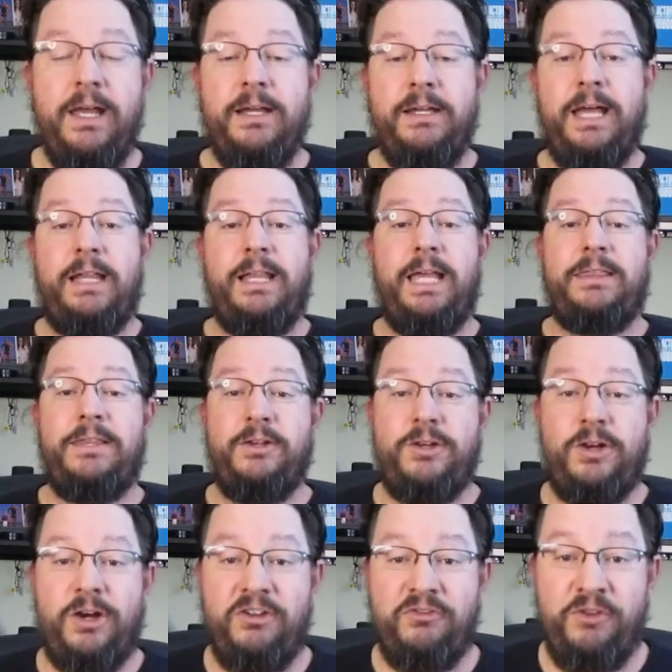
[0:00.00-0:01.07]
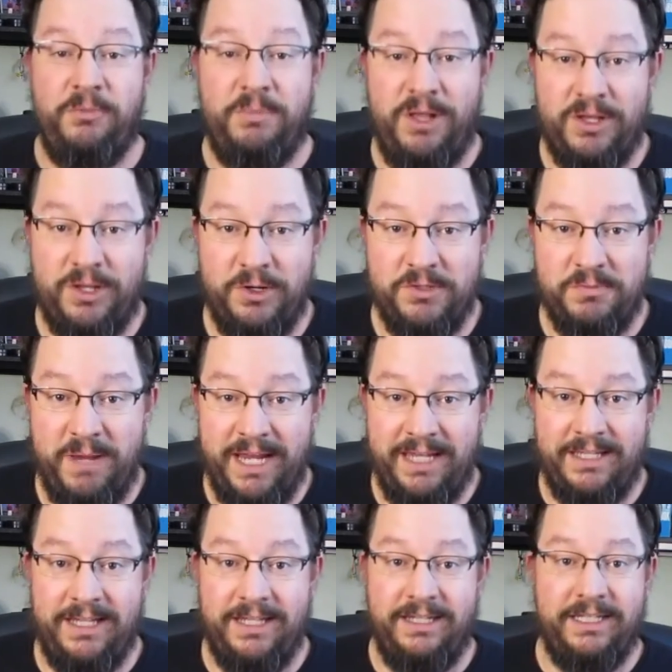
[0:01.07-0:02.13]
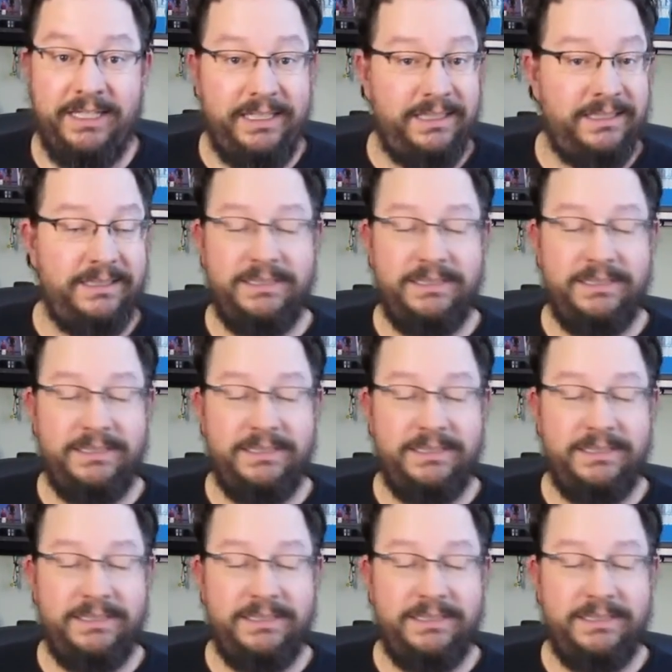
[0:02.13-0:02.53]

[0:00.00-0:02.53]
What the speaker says: Not like their current football coach, Mike Gundy.